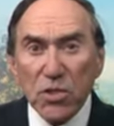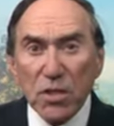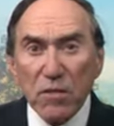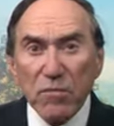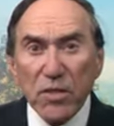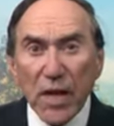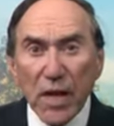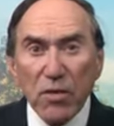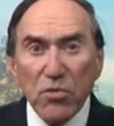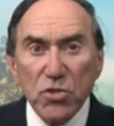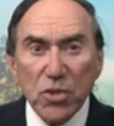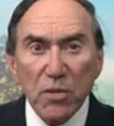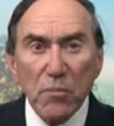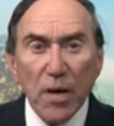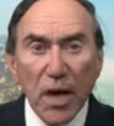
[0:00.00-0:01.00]
of
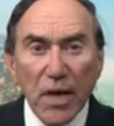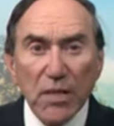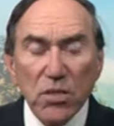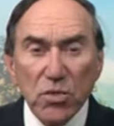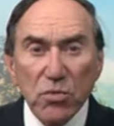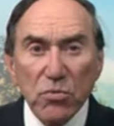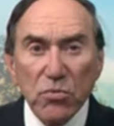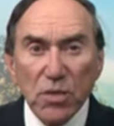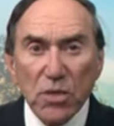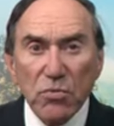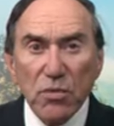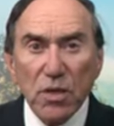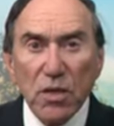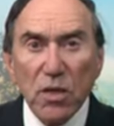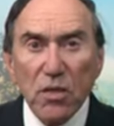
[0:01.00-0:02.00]
Township High School
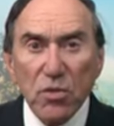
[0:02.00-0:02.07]
District